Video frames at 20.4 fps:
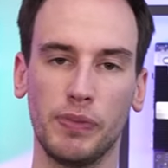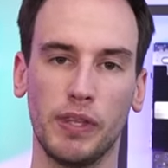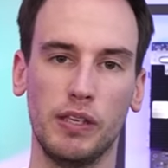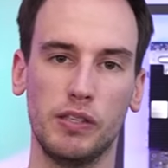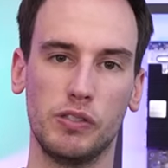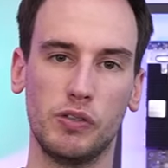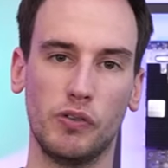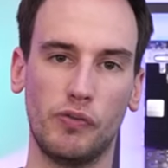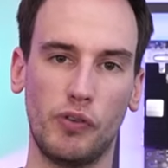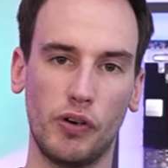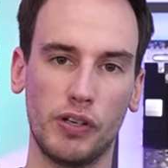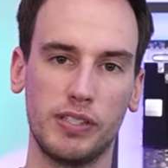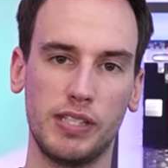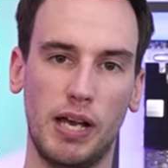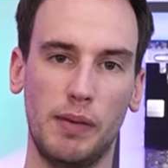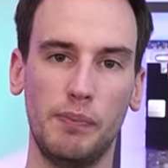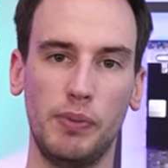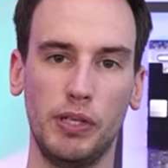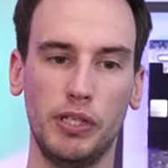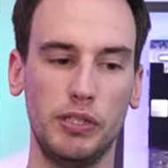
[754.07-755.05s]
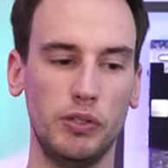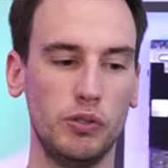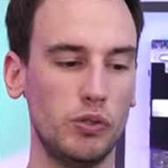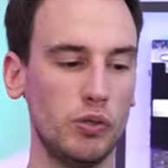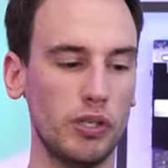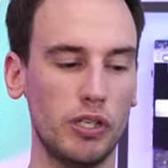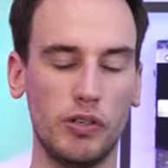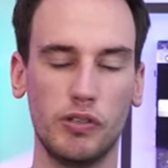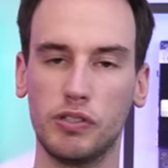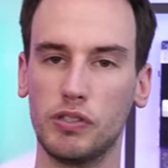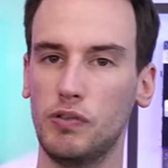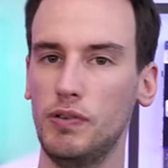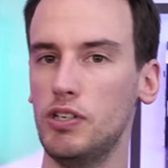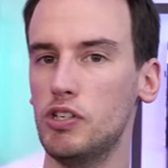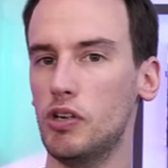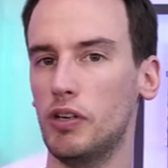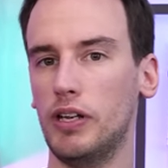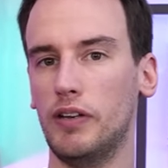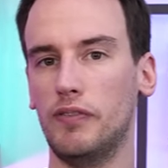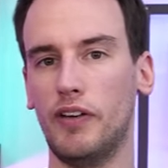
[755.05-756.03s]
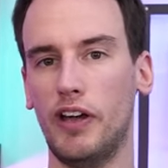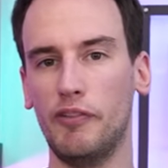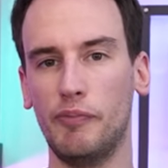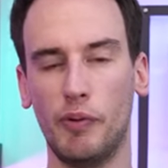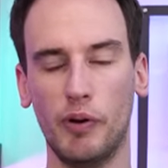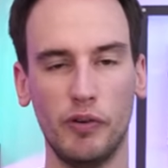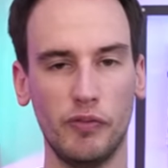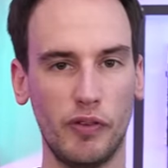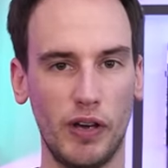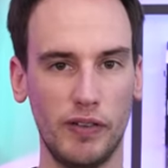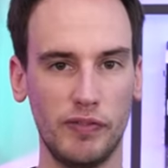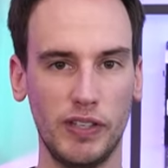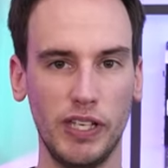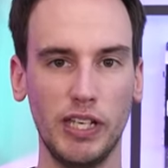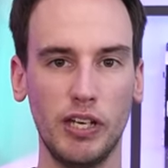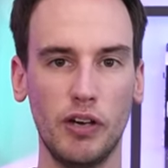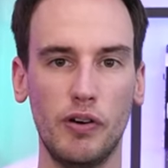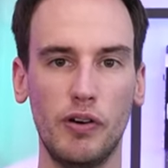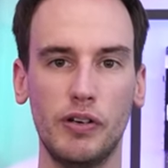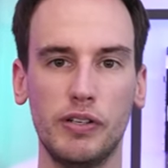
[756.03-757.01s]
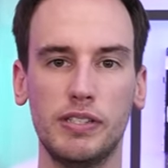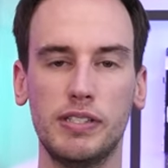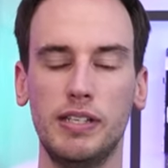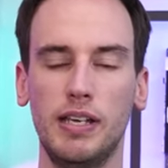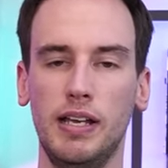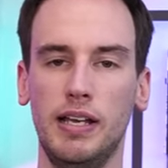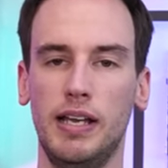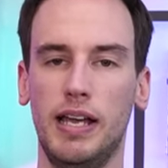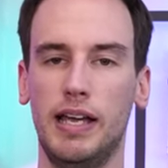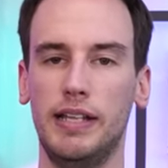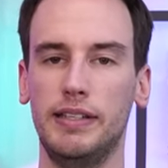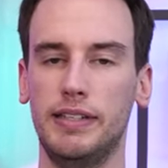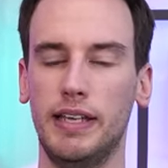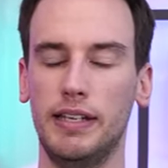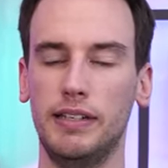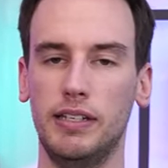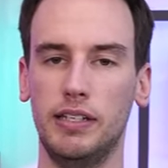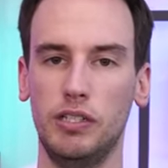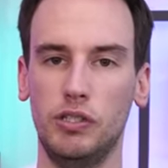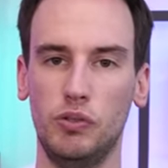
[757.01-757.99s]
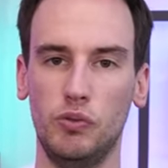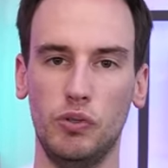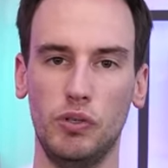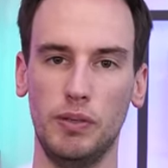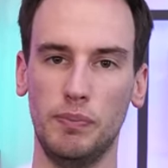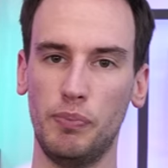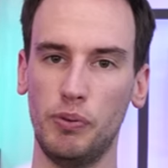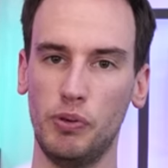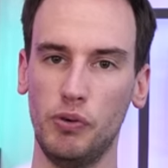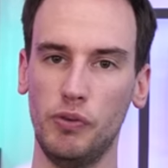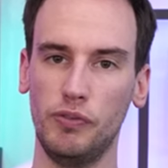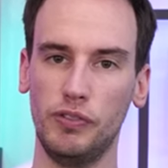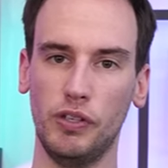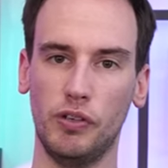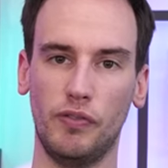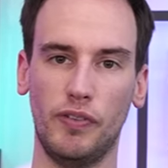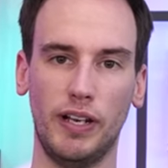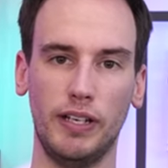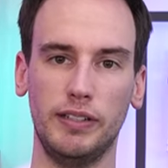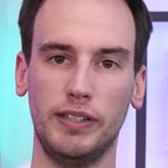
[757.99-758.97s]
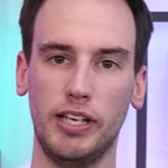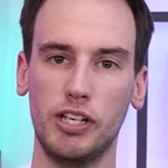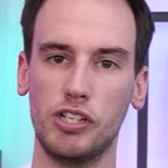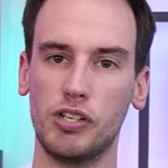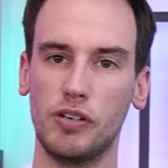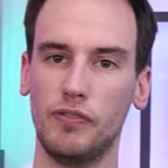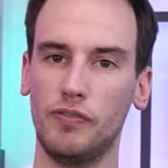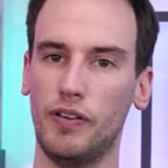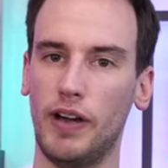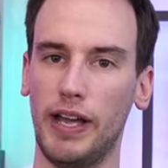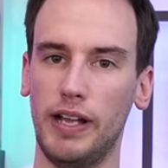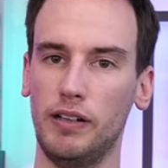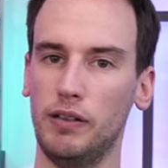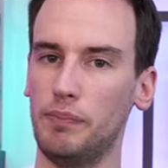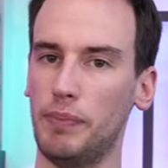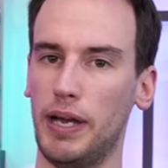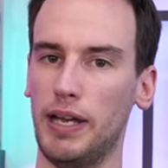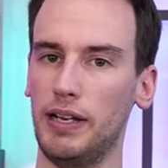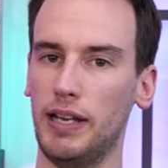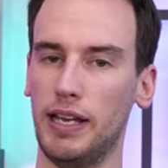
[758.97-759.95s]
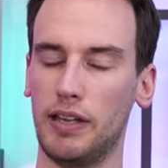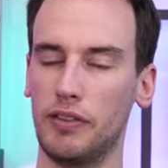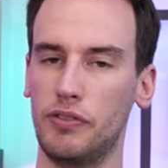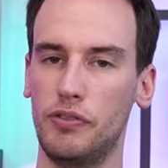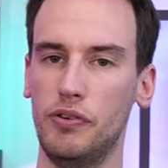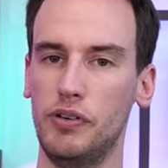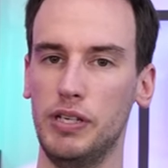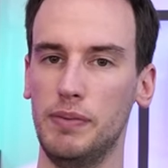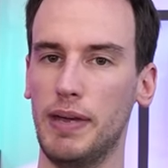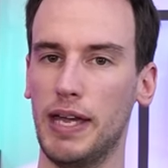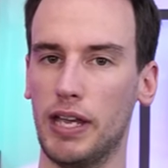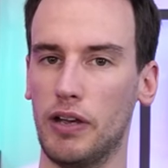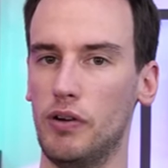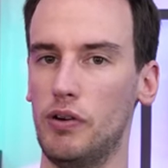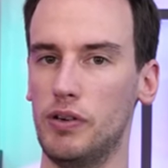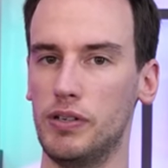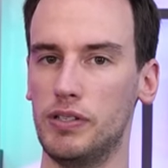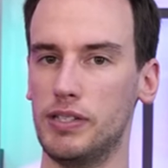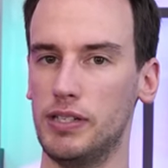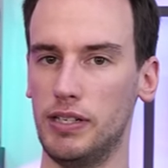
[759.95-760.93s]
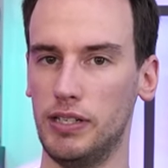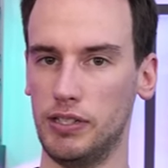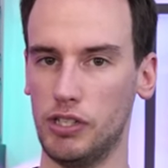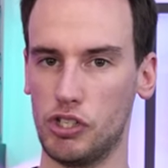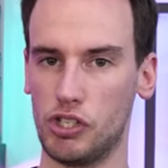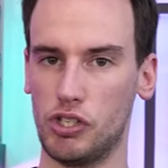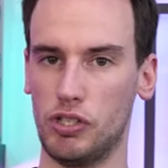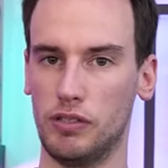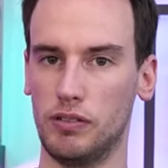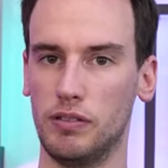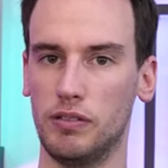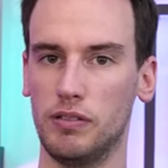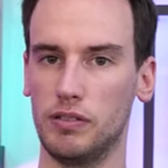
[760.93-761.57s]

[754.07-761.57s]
So for example, you took your screenshot at 5.5 gigahertz and then you improved your validation file by like 30 megahertz in addition.